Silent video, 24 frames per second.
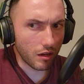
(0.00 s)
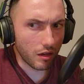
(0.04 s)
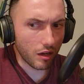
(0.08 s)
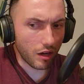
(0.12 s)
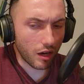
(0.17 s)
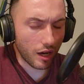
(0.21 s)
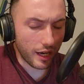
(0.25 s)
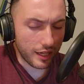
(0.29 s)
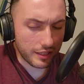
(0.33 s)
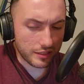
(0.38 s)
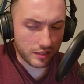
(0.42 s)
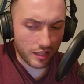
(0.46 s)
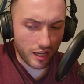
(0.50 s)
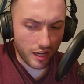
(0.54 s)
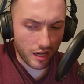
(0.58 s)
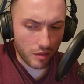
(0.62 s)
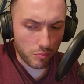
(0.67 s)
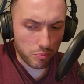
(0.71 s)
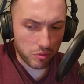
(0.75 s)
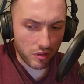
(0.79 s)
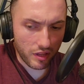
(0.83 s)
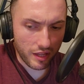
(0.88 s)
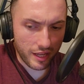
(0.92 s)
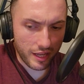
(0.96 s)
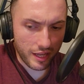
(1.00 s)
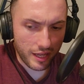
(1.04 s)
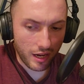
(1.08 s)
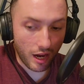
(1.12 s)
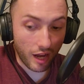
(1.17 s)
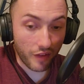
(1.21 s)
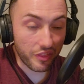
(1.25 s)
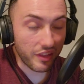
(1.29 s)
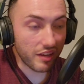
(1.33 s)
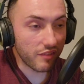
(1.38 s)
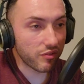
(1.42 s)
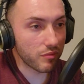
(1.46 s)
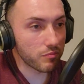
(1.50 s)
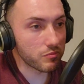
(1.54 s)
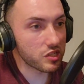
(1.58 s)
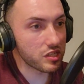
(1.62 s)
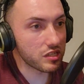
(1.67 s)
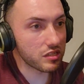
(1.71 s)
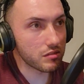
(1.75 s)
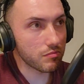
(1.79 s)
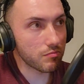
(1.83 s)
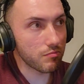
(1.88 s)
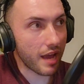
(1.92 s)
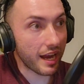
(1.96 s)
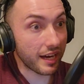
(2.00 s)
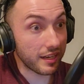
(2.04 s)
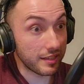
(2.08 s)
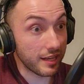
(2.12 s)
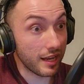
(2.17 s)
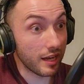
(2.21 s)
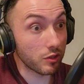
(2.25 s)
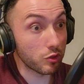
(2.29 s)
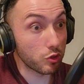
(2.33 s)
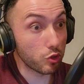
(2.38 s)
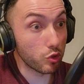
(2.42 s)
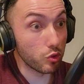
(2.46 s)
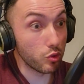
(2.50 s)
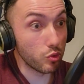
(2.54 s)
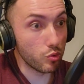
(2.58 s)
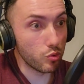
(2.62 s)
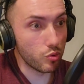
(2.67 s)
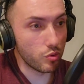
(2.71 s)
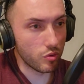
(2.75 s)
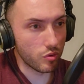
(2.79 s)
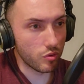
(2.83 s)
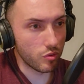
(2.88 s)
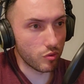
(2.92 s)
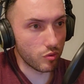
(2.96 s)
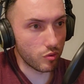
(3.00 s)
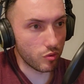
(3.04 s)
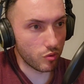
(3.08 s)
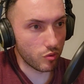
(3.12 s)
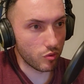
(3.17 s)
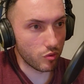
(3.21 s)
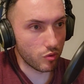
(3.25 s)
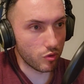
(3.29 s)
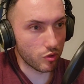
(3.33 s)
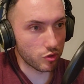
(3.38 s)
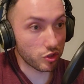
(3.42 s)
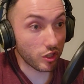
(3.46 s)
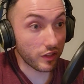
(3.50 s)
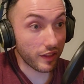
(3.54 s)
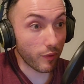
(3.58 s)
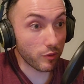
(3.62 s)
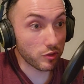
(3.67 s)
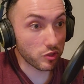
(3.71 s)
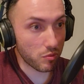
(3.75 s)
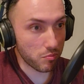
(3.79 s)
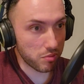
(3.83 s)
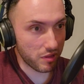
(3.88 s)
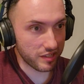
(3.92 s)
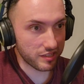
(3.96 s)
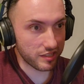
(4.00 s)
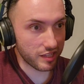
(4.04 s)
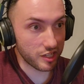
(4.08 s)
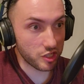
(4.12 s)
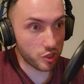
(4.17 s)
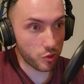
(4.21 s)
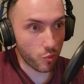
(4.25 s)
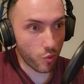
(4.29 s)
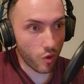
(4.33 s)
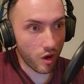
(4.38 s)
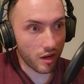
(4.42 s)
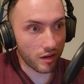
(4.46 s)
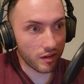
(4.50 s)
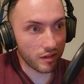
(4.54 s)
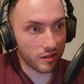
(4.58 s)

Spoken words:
I started playing, I think, from SmackDown 2. So that was on PlayStation 1.